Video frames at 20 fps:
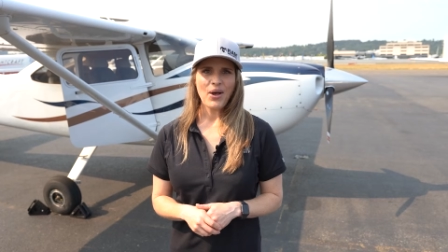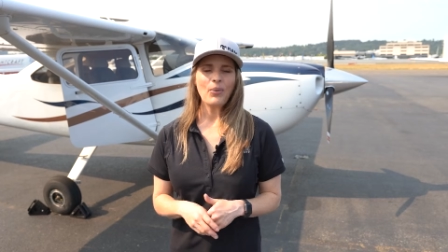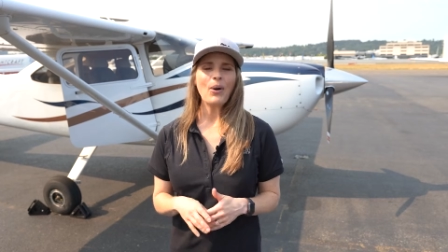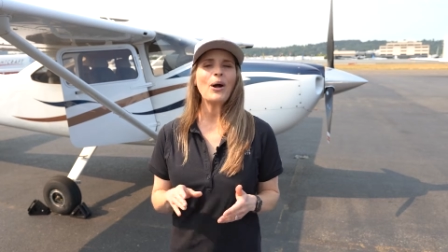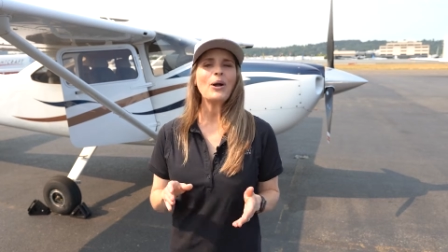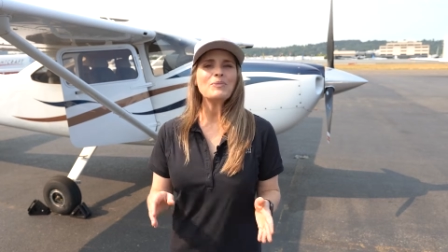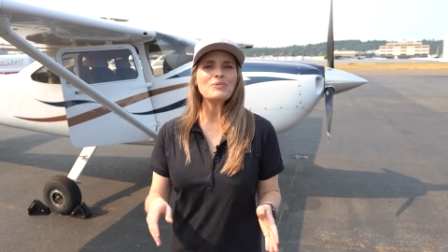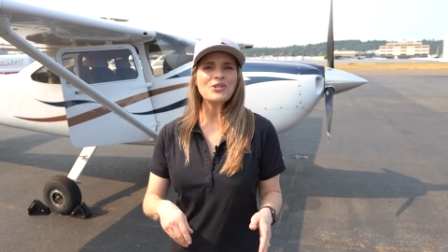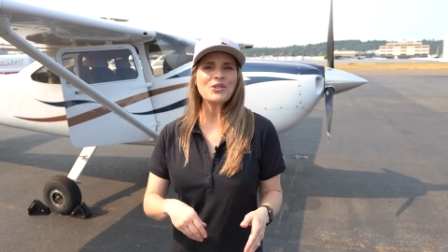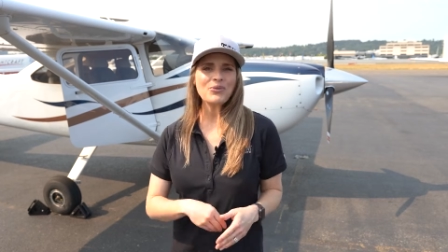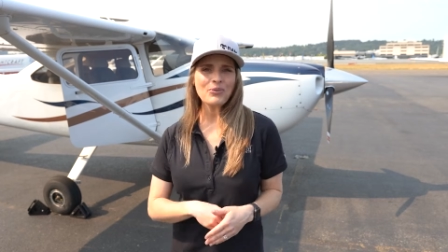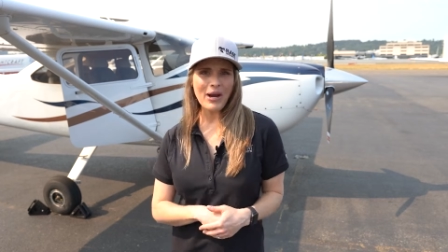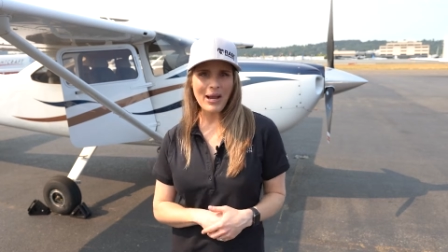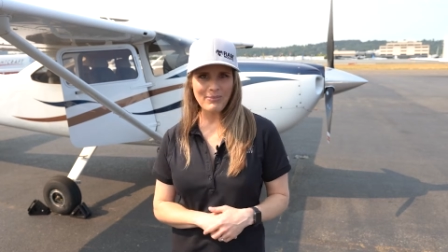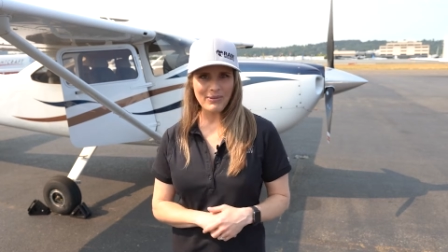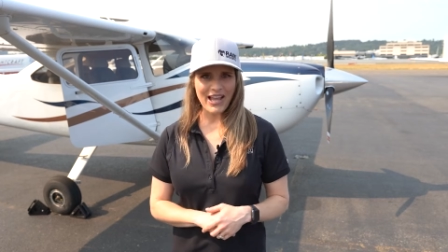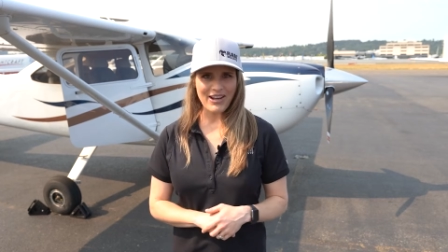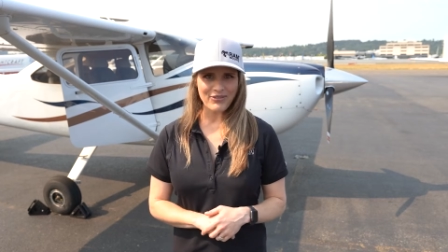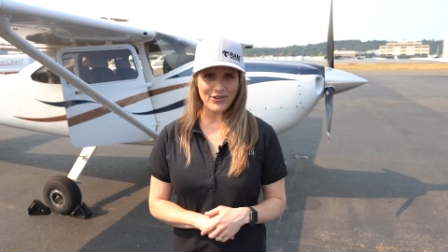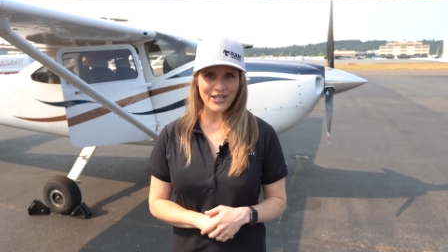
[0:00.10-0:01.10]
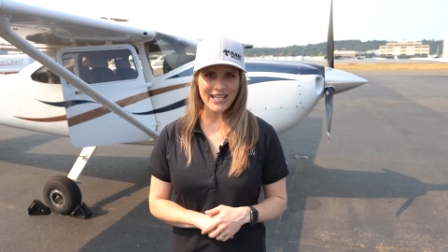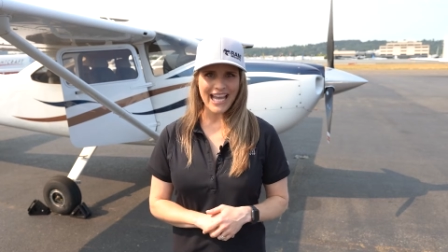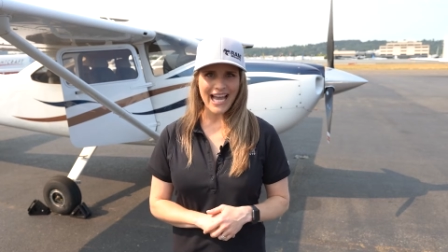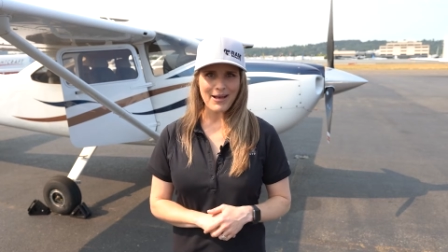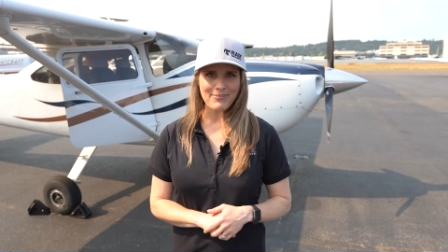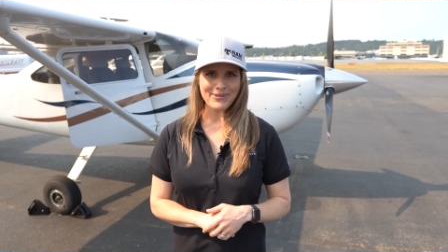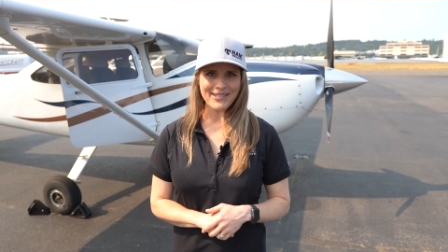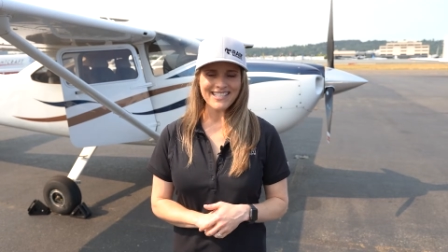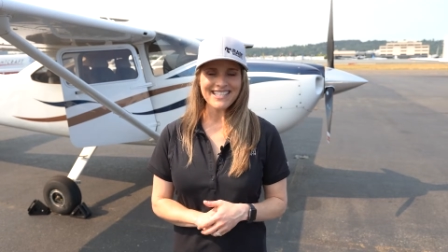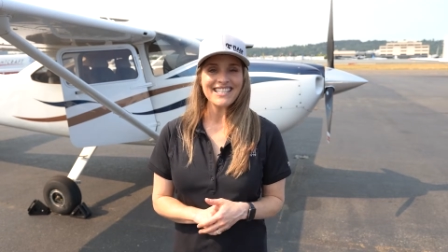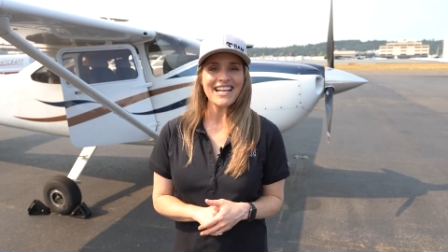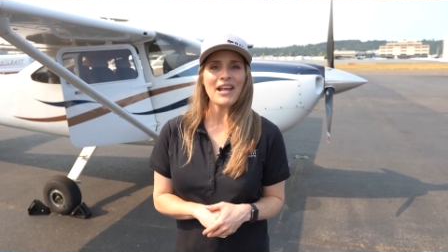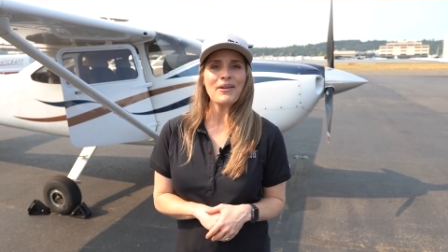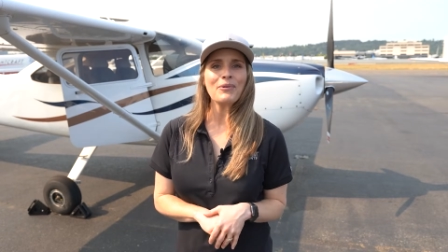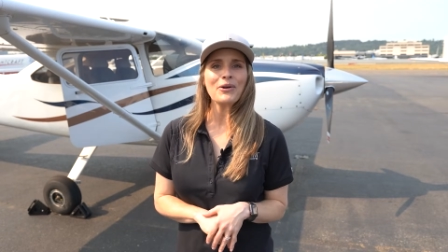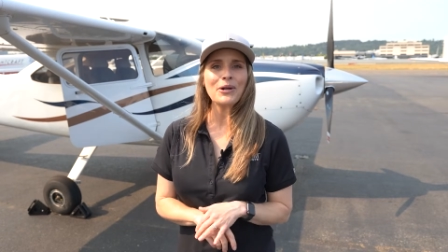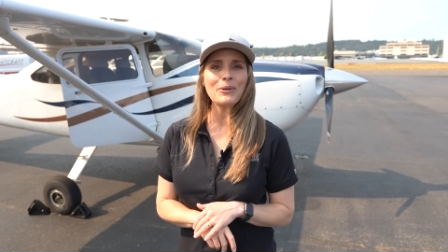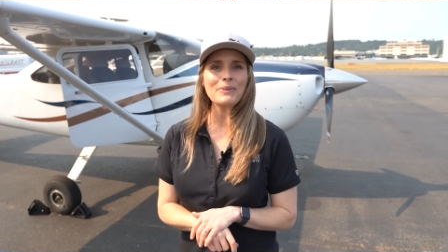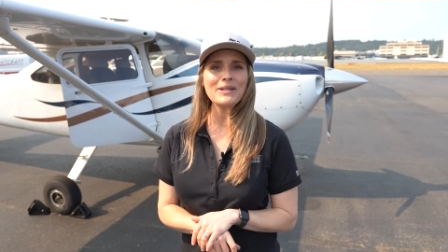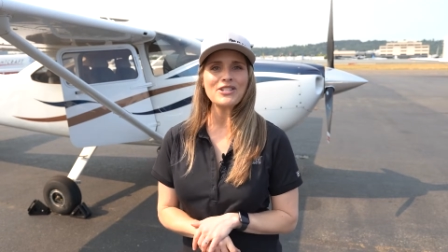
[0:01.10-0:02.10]
Welcome to the Ram Live Recap. Today
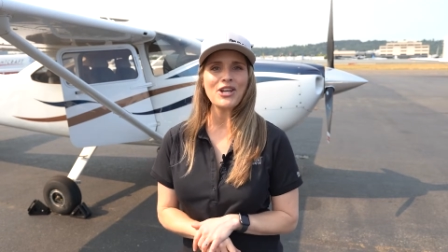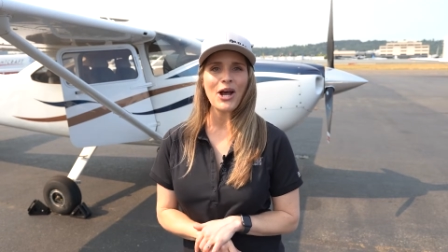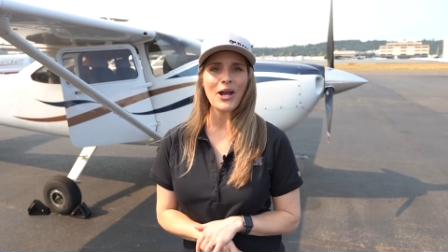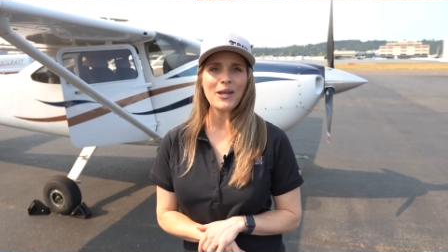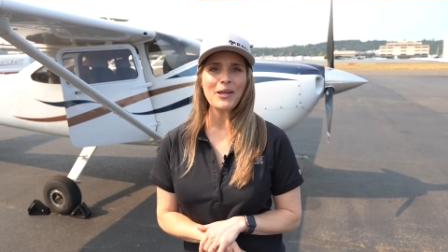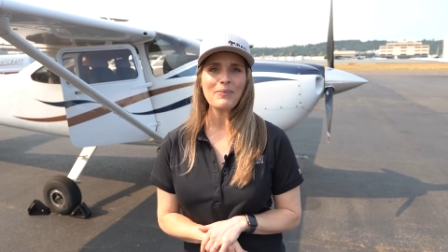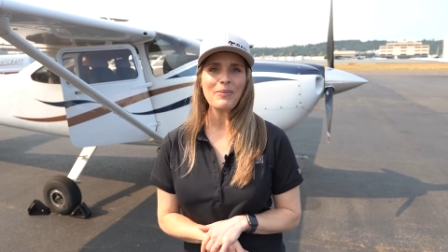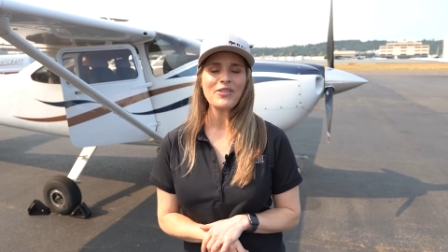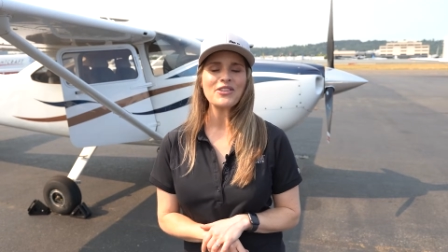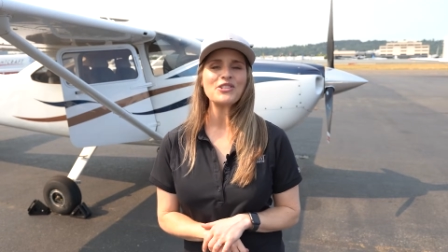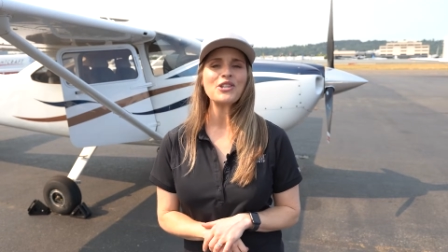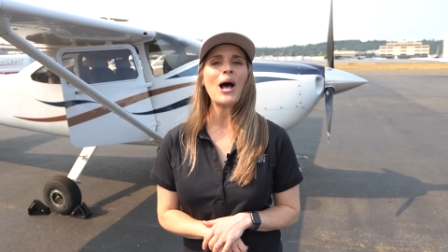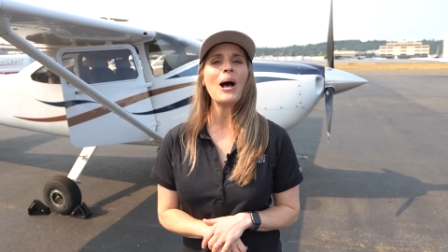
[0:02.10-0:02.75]
we're going to be talking about the